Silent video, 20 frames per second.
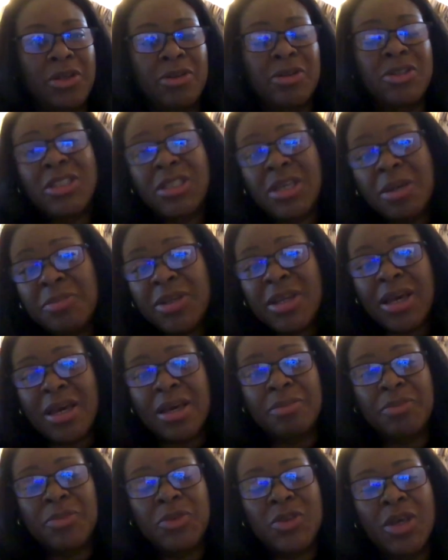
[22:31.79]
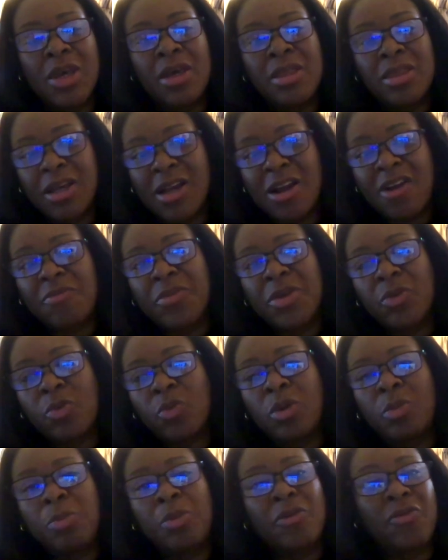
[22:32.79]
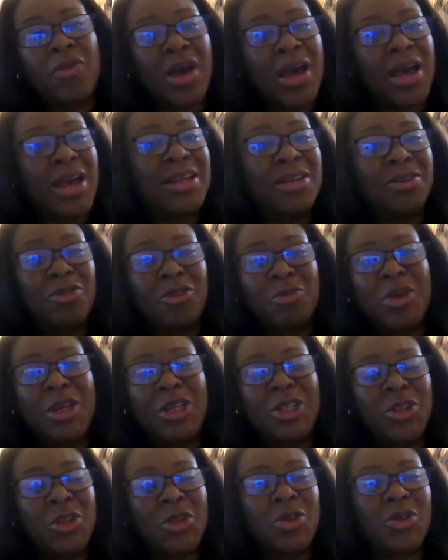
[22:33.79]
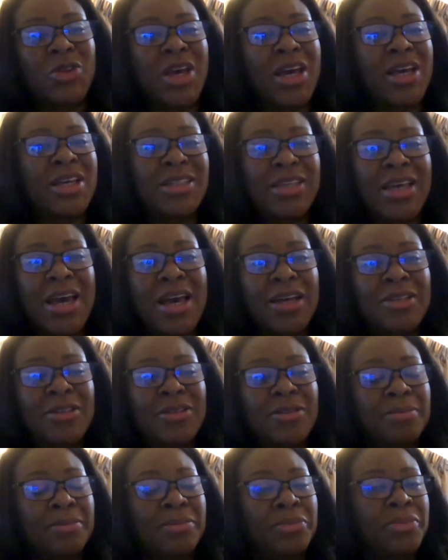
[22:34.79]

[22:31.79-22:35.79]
And sometimes the government will provide information to those ISACs,